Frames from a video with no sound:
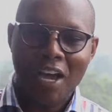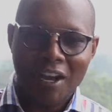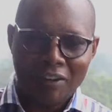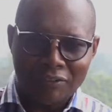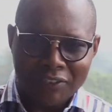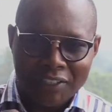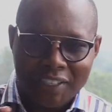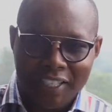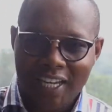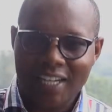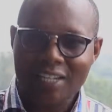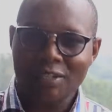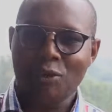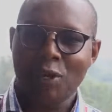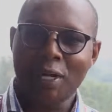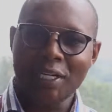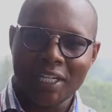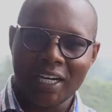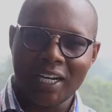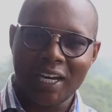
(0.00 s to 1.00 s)
have shared
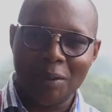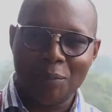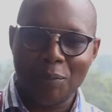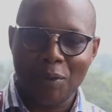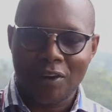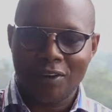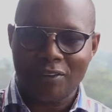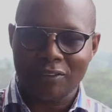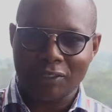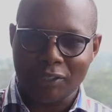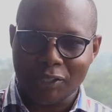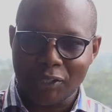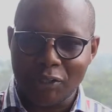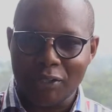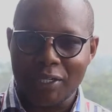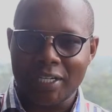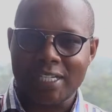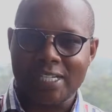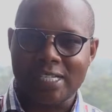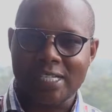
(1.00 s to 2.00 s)
quite a number of
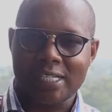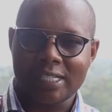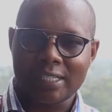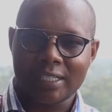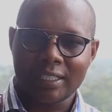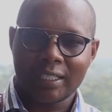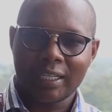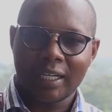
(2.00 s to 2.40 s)
stories